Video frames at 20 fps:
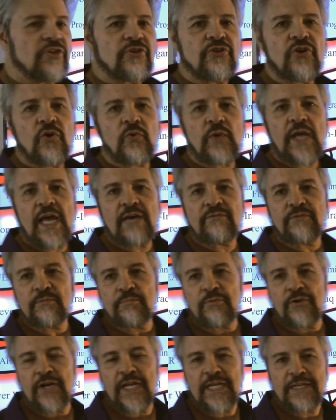don't have a
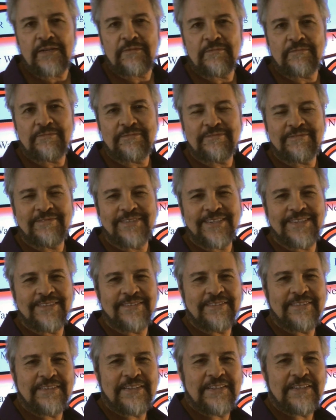brain.
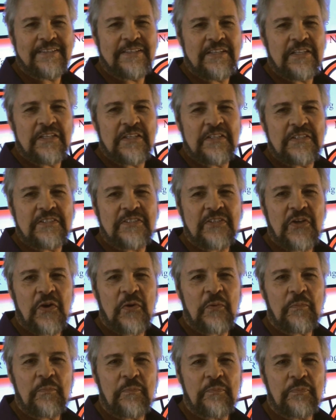
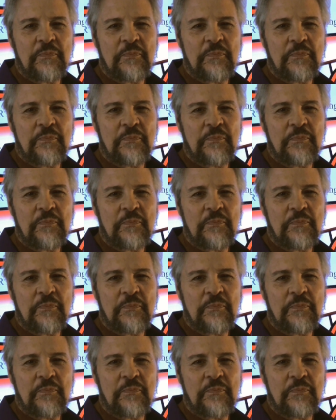So